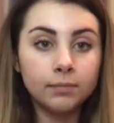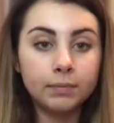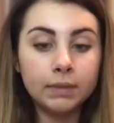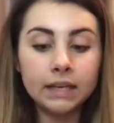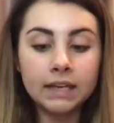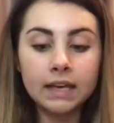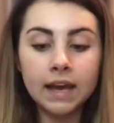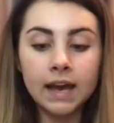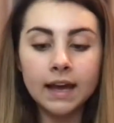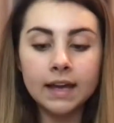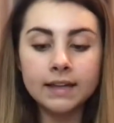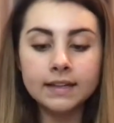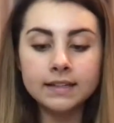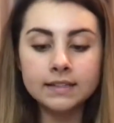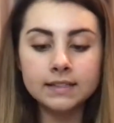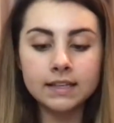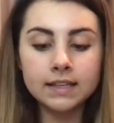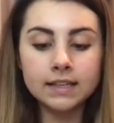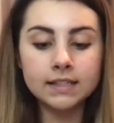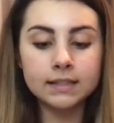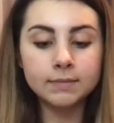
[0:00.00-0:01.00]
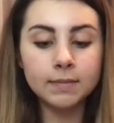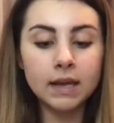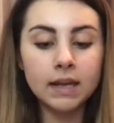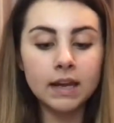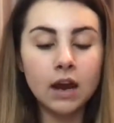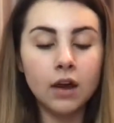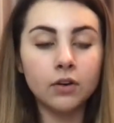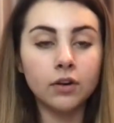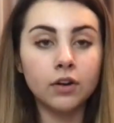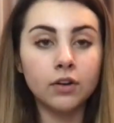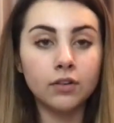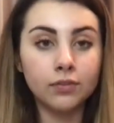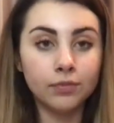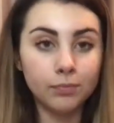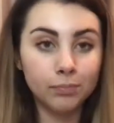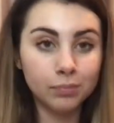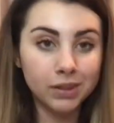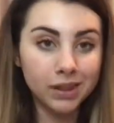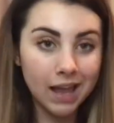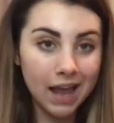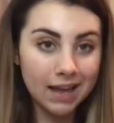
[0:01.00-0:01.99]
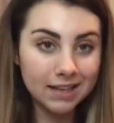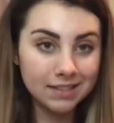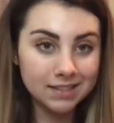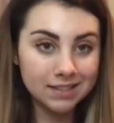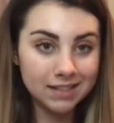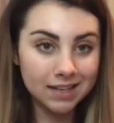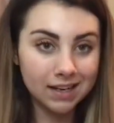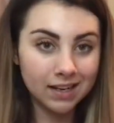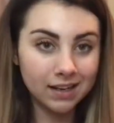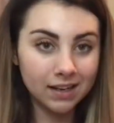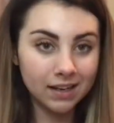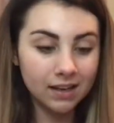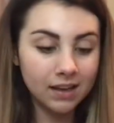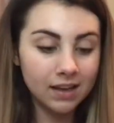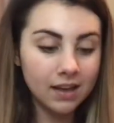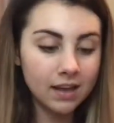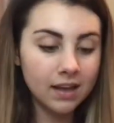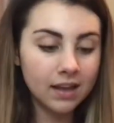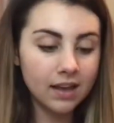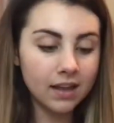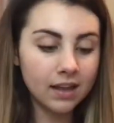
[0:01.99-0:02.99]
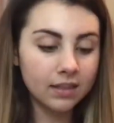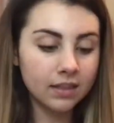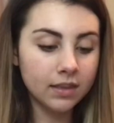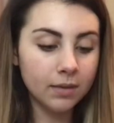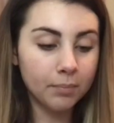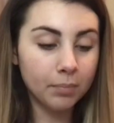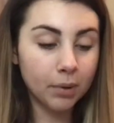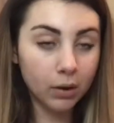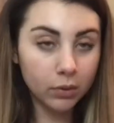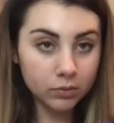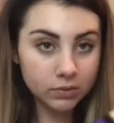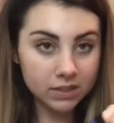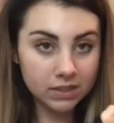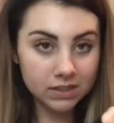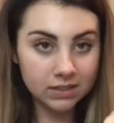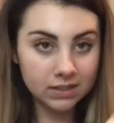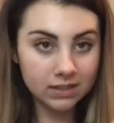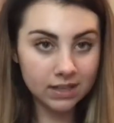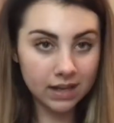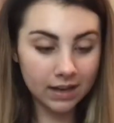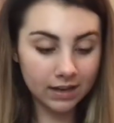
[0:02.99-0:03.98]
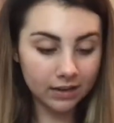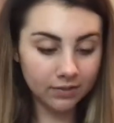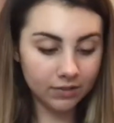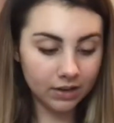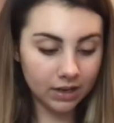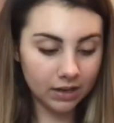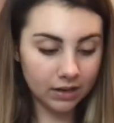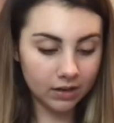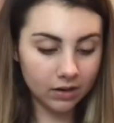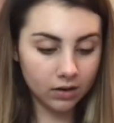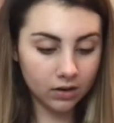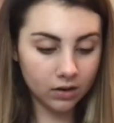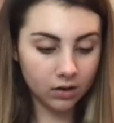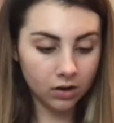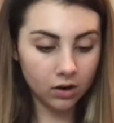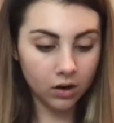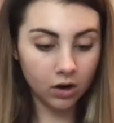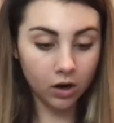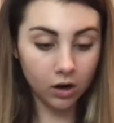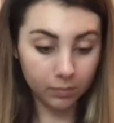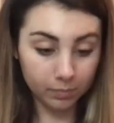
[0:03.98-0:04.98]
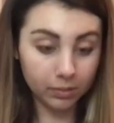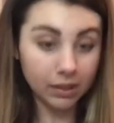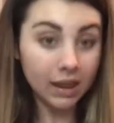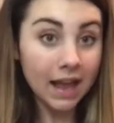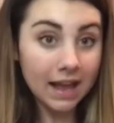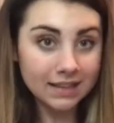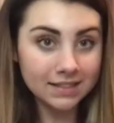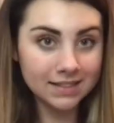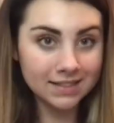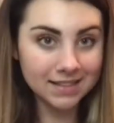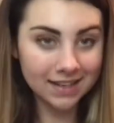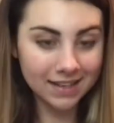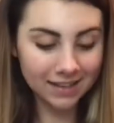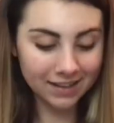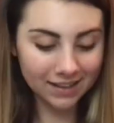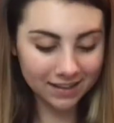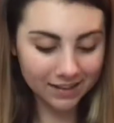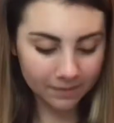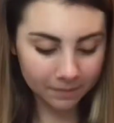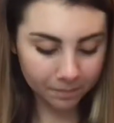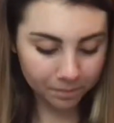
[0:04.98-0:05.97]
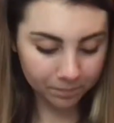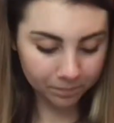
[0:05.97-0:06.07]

because it's made out of plastic. The bones inside of it are plastic.